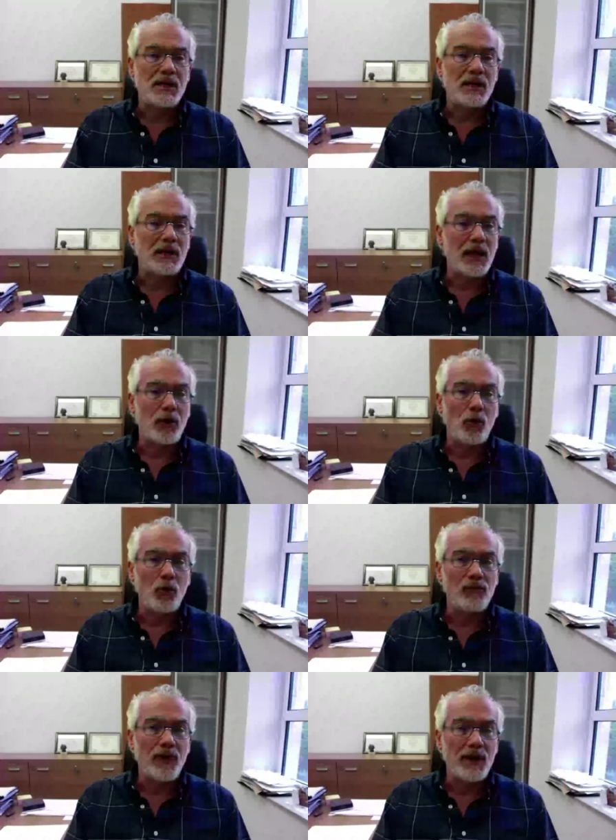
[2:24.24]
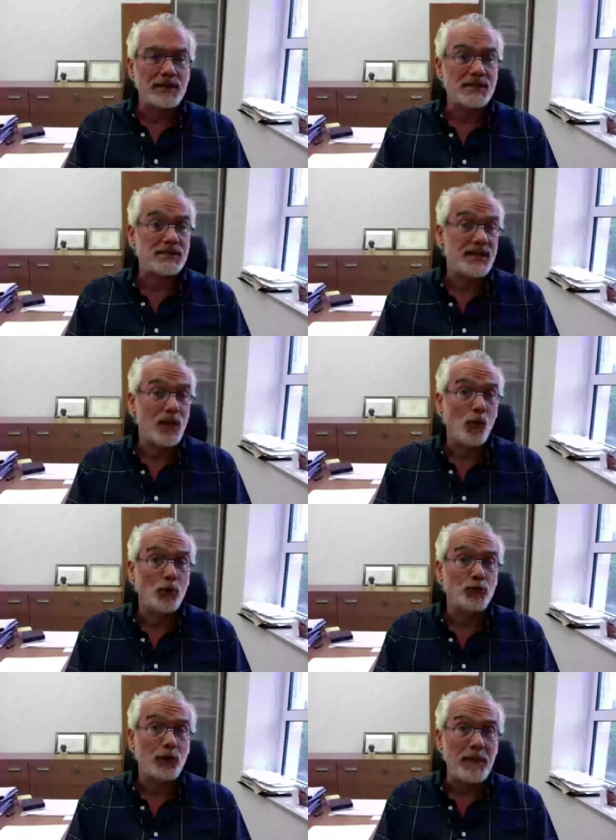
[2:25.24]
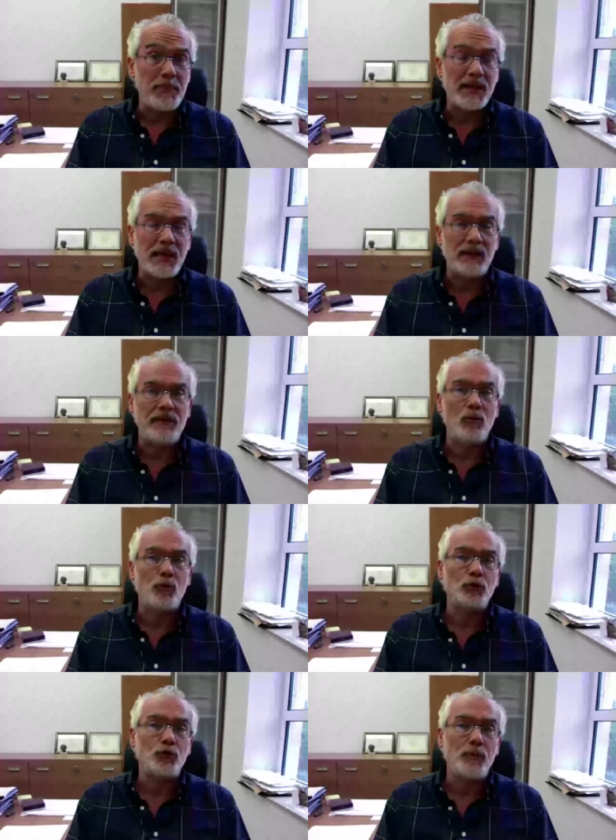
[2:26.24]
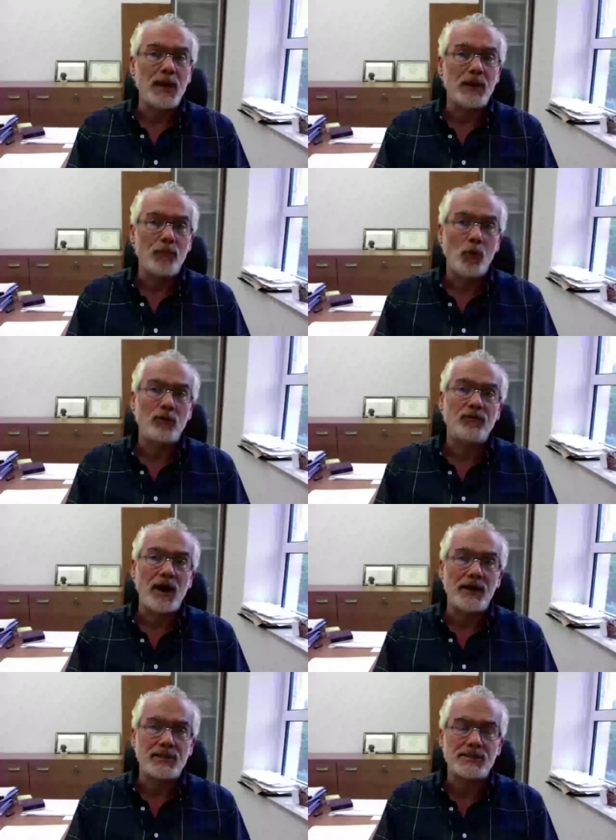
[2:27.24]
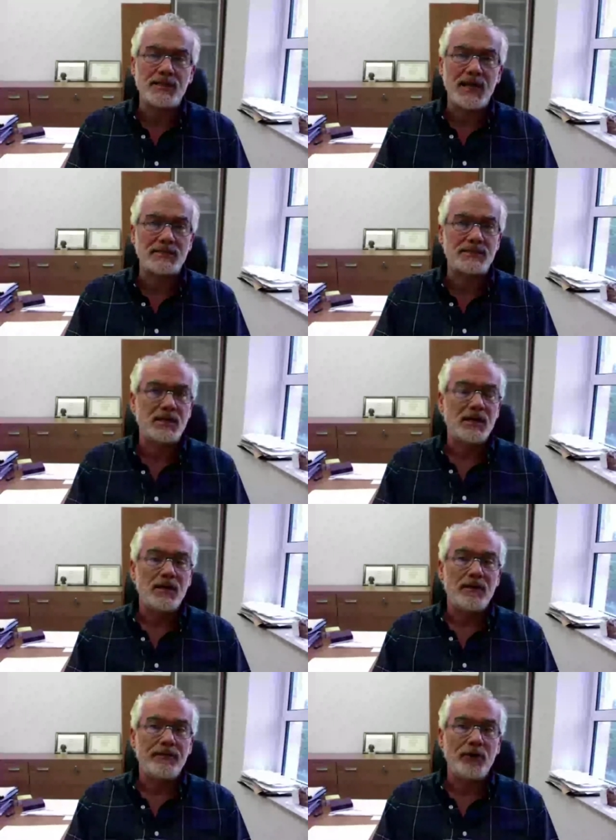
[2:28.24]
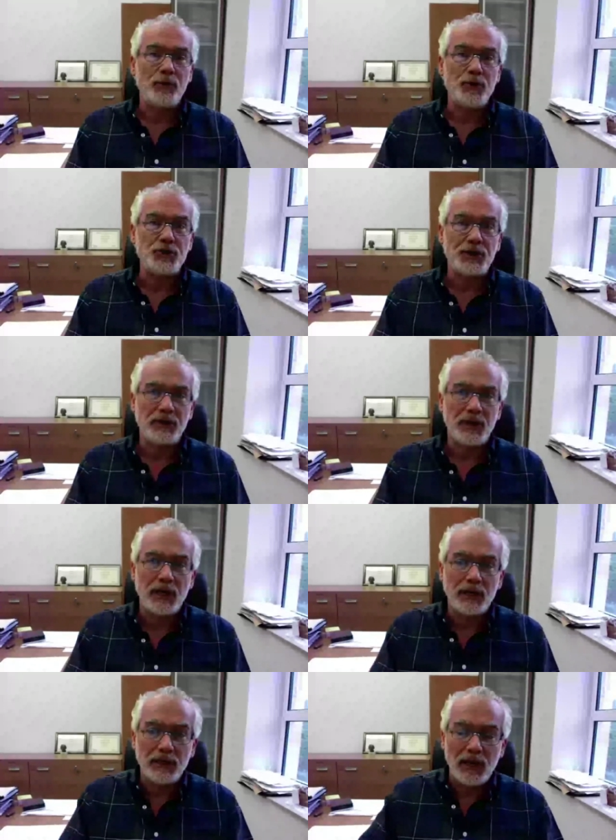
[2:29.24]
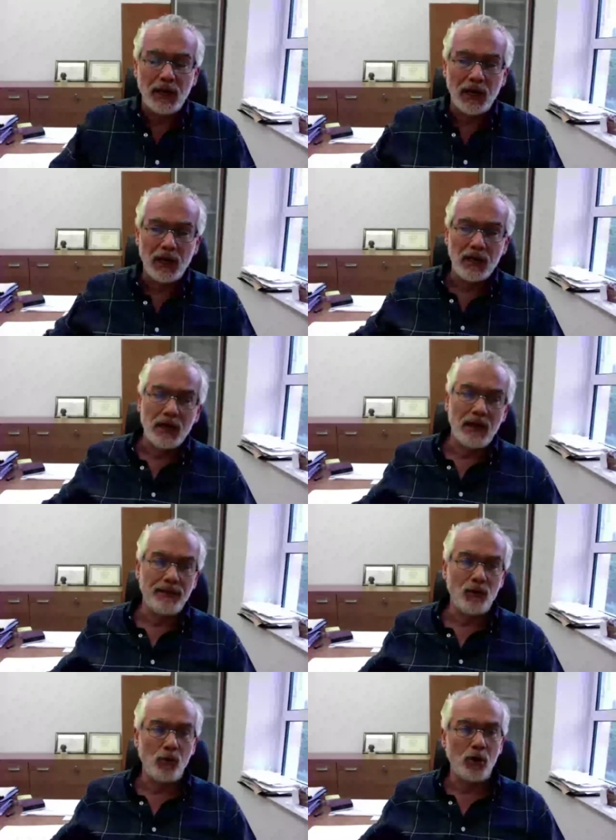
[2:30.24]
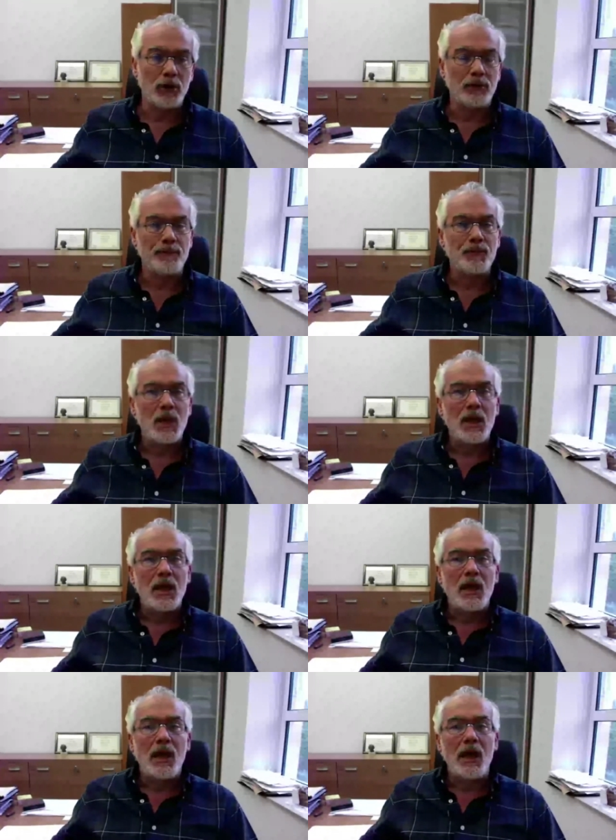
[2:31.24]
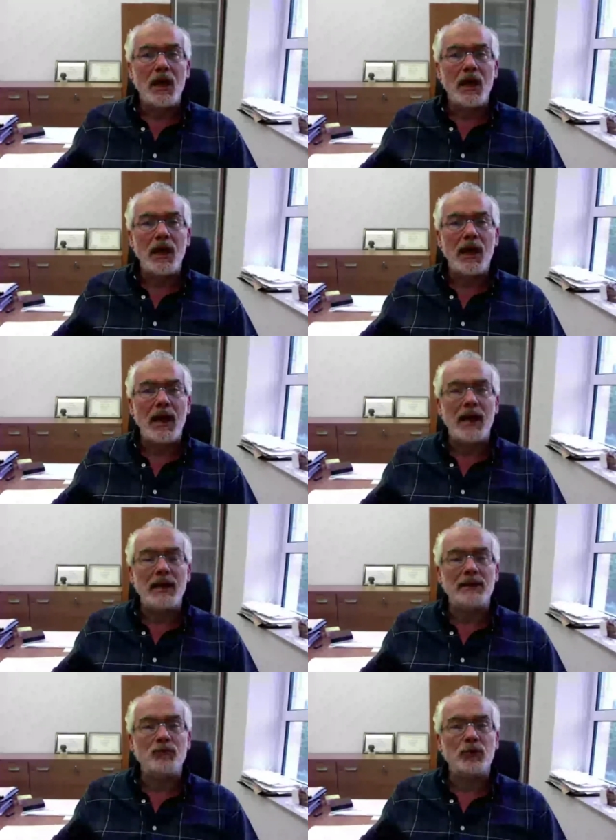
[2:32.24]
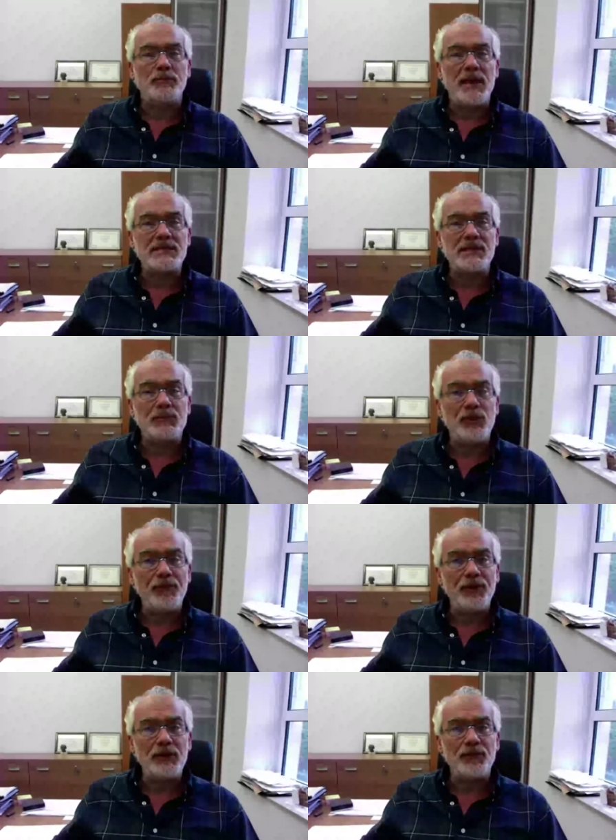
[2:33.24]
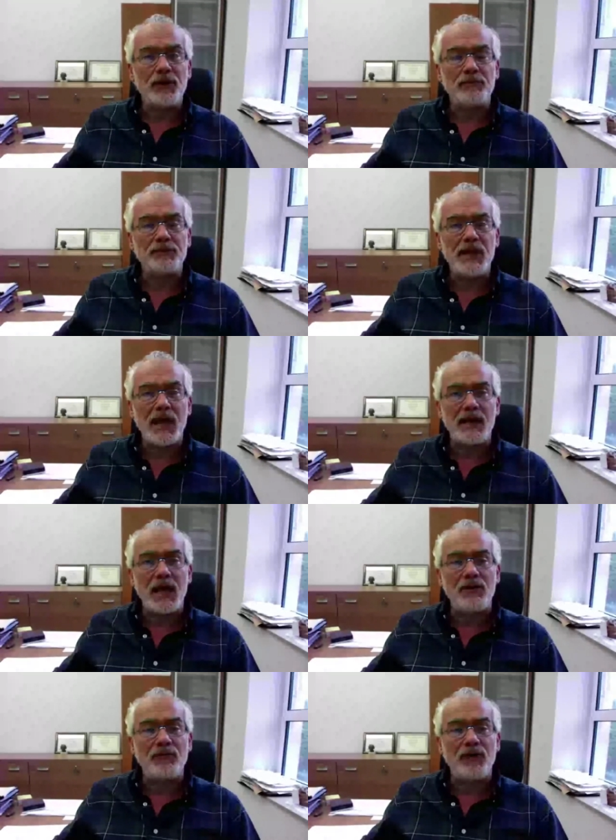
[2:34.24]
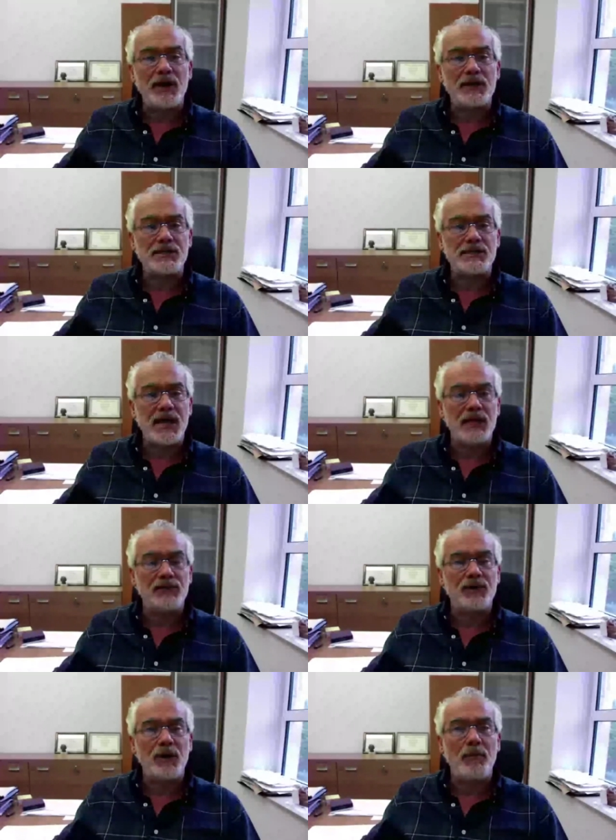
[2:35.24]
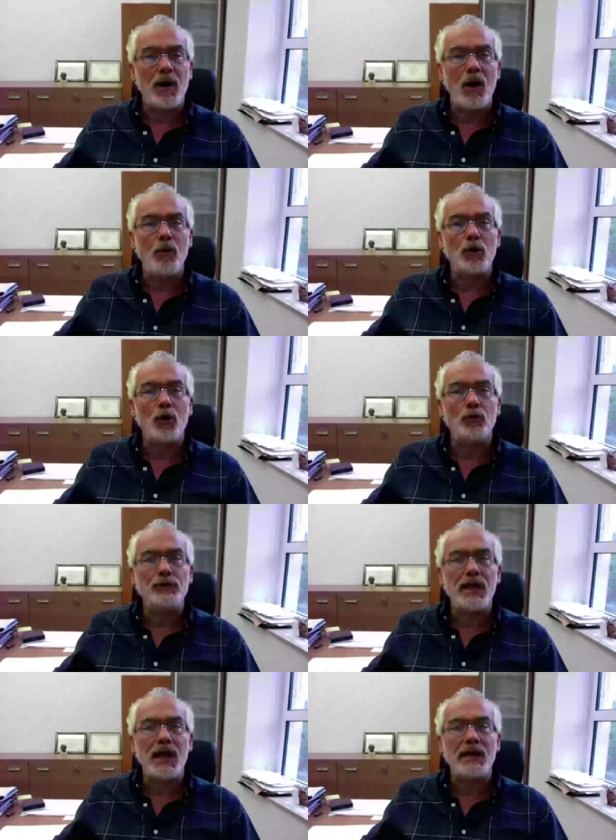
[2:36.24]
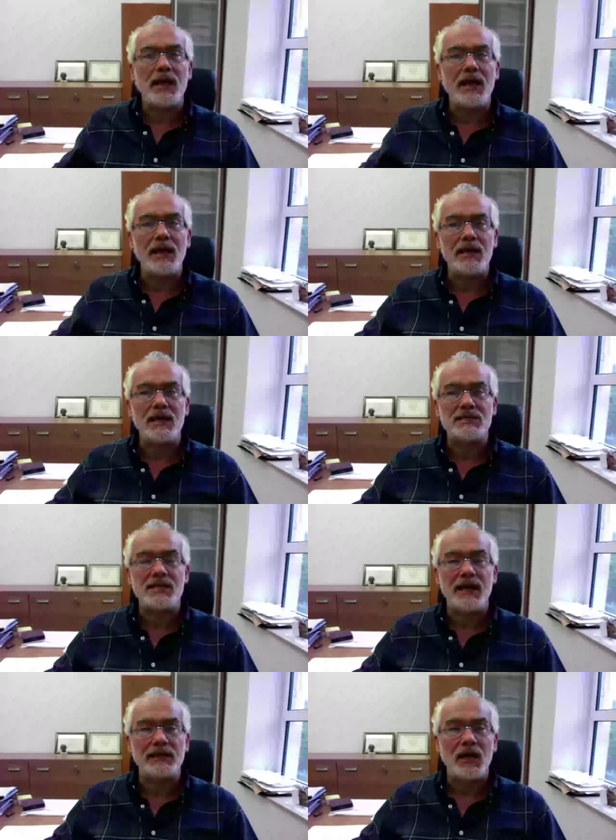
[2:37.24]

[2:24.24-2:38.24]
like all viruses, they want to replicate, they want to make more virus. That's their mission in the world. And what makes them different from DNA viruses and from our own DNA is that